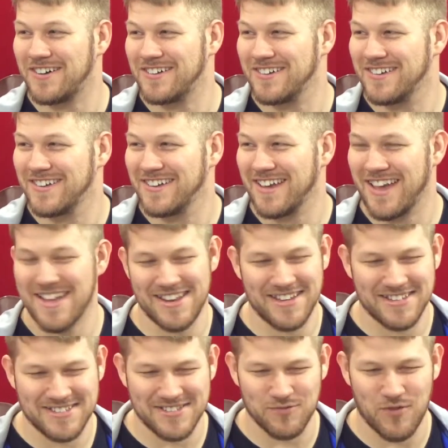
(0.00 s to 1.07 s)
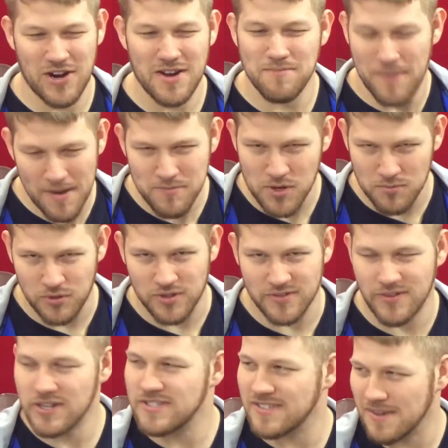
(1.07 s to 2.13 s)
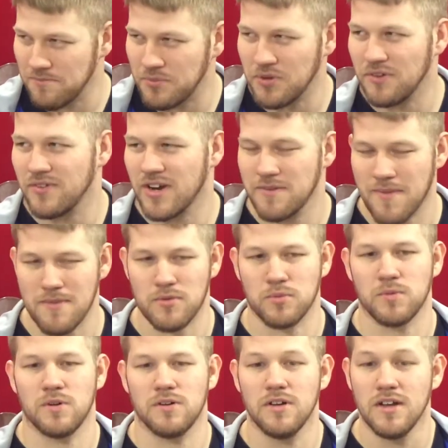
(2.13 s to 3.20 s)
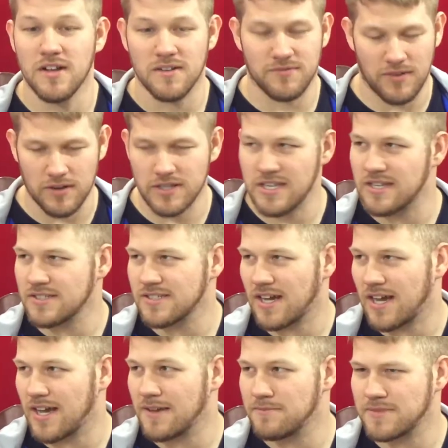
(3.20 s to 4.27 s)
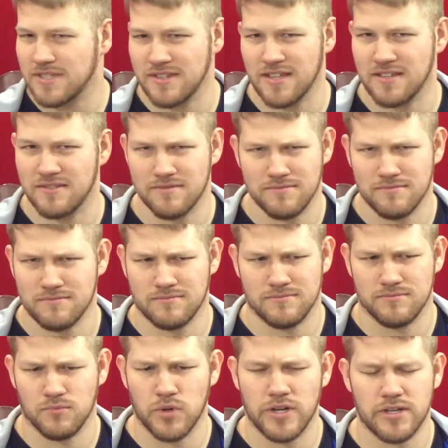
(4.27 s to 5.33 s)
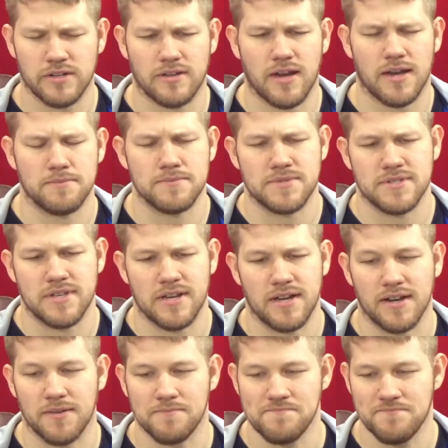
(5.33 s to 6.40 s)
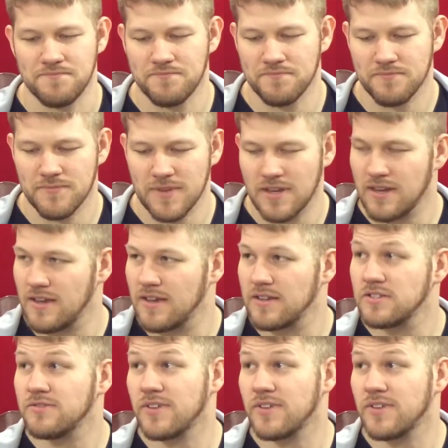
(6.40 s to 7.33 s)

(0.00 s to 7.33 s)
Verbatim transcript: It does. Yeah. And it's very memorable. It's very simple, very memorable, funky at times, and then weird at times. Um, very cheesy.